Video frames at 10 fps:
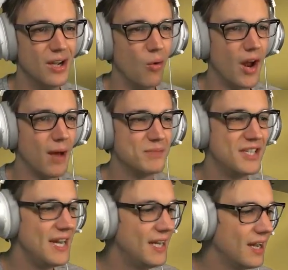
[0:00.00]
What up,
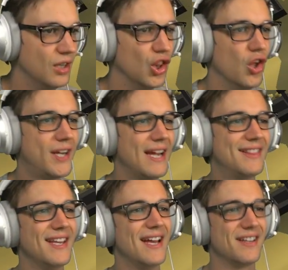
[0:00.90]
Zeke? Look
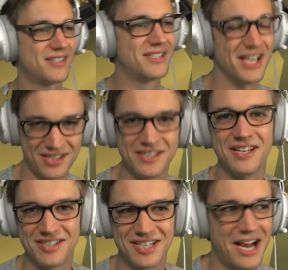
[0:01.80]
at this. This is
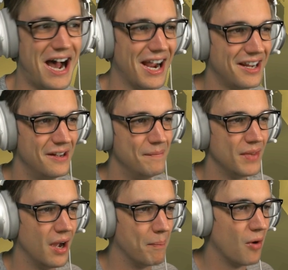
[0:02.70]
his stock.
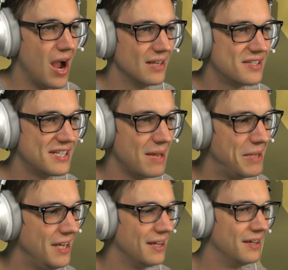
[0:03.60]
A bronze skimmy.